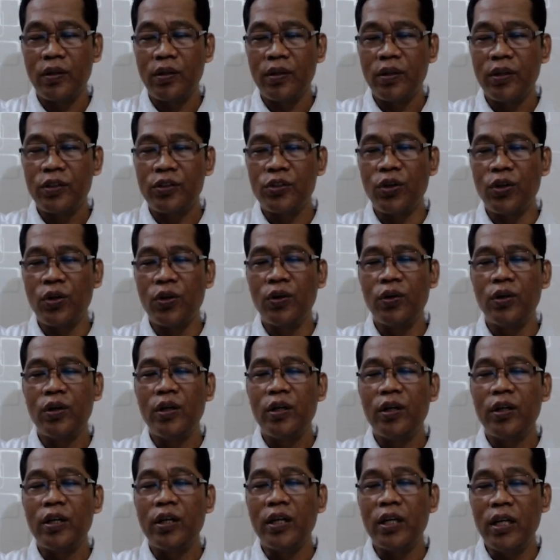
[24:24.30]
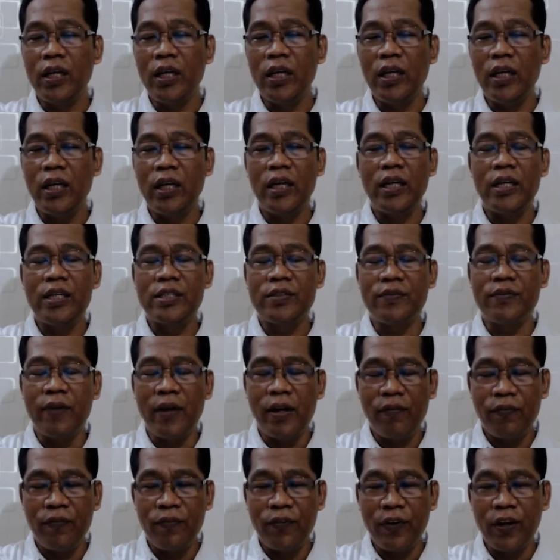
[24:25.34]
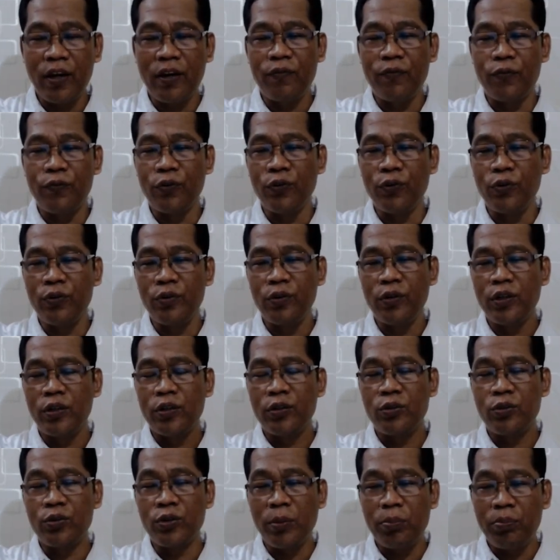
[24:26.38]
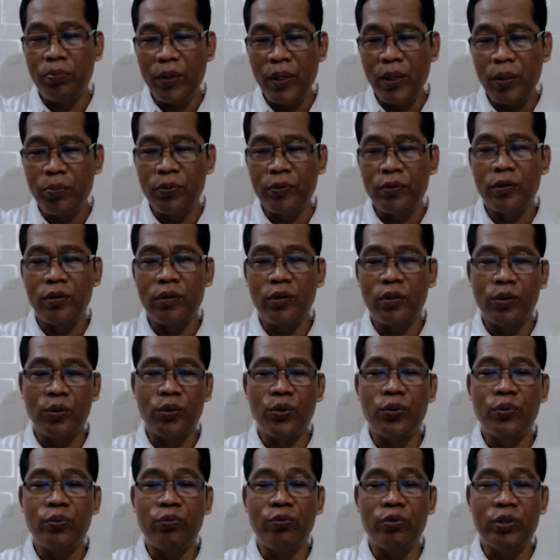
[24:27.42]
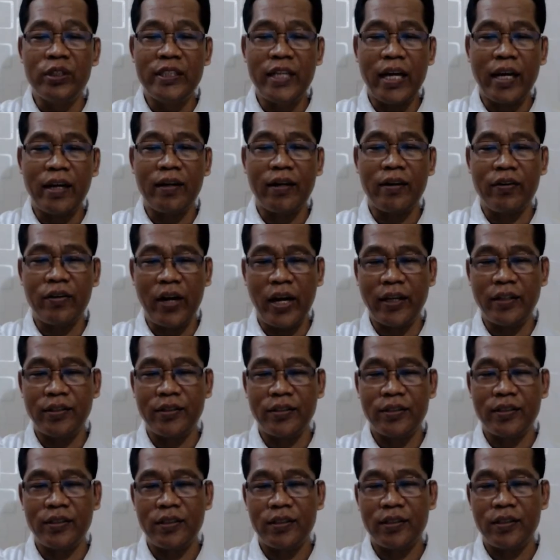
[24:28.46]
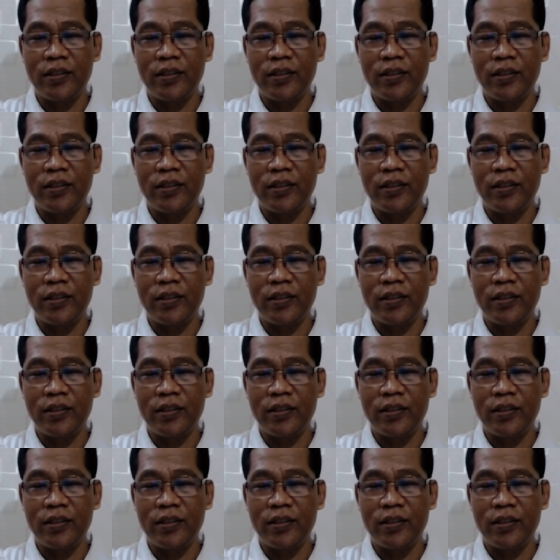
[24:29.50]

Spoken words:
So he is very fearful to the people who reject Christ.